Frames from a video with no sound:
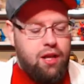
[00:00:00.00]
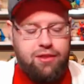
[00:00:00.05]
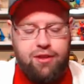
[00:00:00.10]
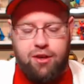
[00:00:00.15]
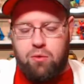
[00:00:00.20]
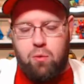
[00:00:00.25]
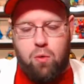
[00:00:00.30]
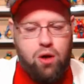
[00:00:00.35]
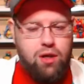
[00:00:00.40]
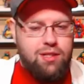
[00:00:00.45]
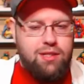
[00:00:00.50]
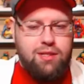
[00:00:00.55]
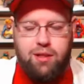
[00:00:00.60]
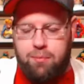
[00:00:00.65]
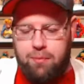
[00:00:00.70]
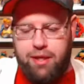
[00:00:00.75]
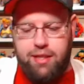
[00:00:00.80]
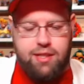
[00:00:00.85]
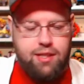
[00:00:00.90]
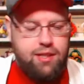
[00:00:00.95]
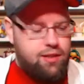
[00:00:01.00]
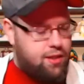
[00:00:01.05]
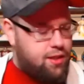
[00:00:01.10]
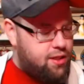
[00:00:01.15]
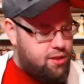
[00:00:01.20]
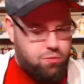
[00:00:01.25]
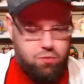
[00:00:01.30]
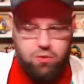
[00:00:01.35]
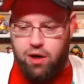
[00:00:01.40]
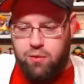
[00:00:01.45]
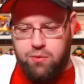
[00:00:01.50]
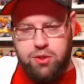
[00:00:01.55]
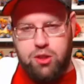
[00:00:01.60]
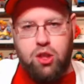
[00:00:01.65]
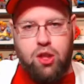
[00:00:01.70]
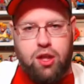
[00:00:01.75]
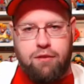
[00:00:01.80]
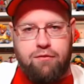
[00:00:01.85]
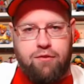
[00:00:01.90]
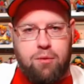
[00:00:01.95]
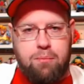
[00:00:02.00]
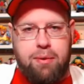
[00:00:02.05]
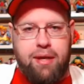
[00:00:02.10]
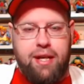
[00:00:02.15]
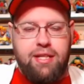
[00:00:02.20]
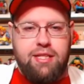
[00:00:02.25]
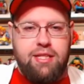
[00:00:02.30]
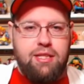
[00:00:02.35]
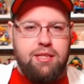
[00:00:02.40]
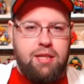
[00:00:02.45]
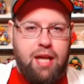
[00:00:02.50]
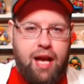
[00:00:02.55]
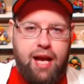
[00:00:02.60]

There was some instances where I was looking for pieces,